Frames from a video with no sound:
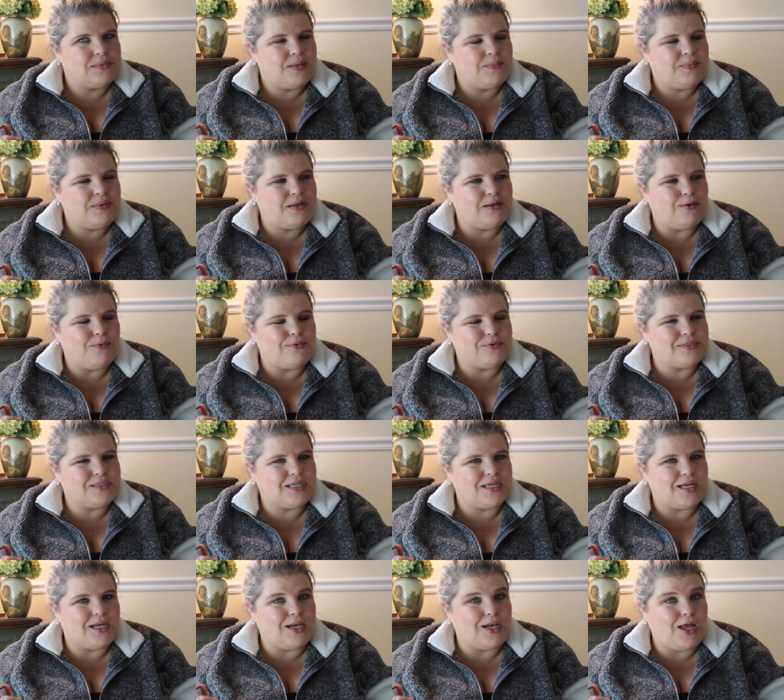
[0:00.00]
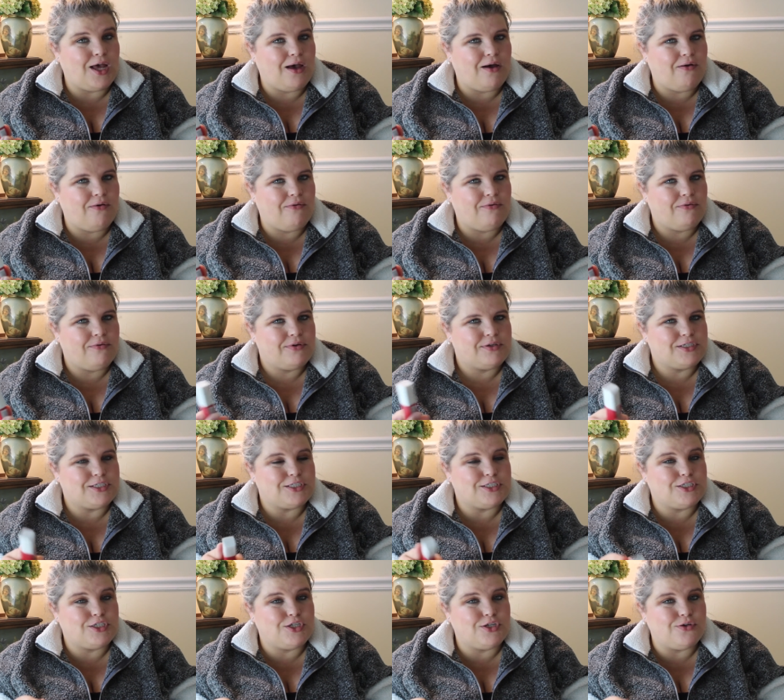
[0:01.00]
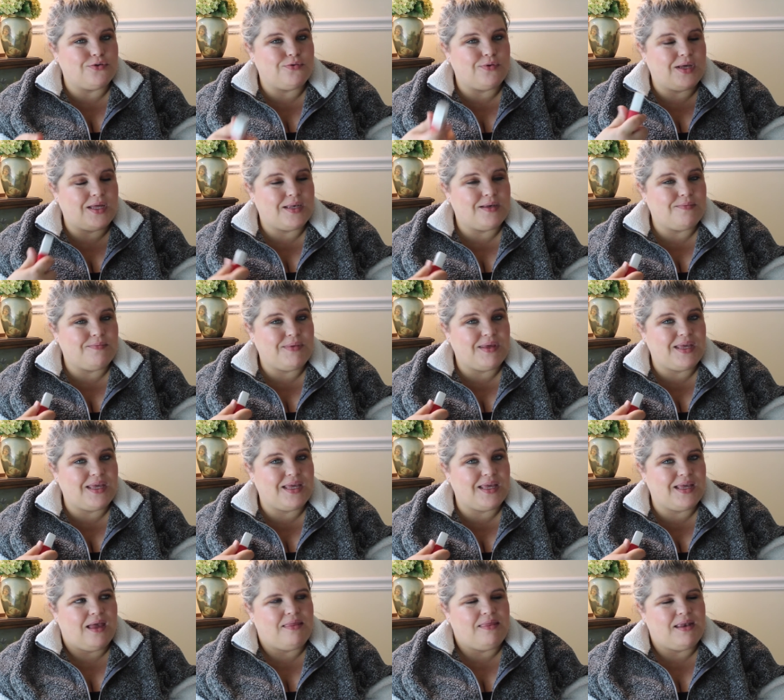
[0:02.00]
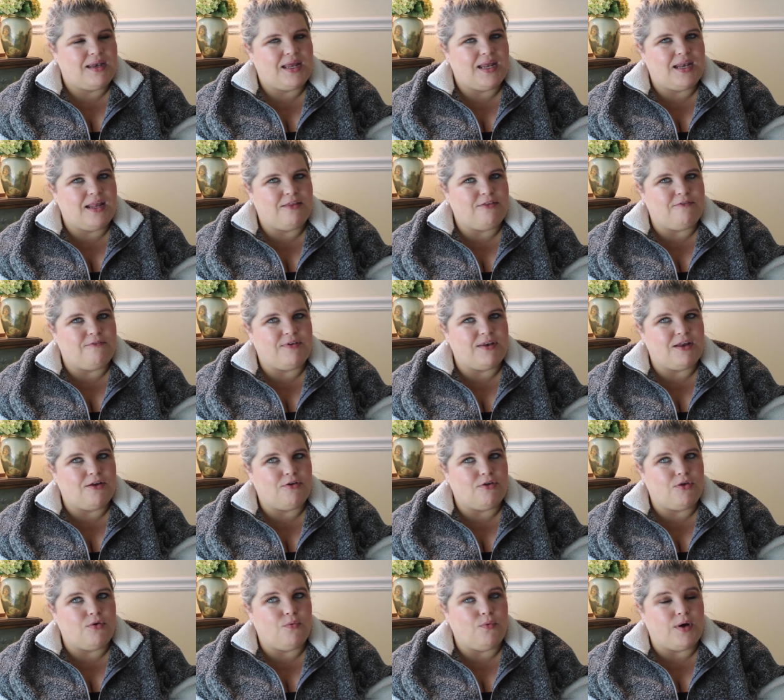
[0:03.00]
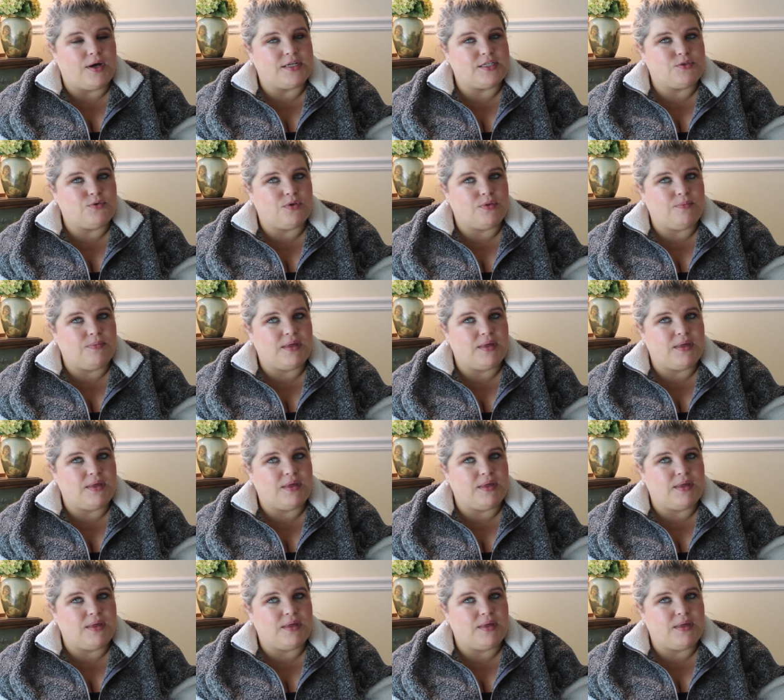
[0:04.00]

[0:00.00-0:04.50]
I mean, no one's going to know. Just you and me. And then any other video you watch with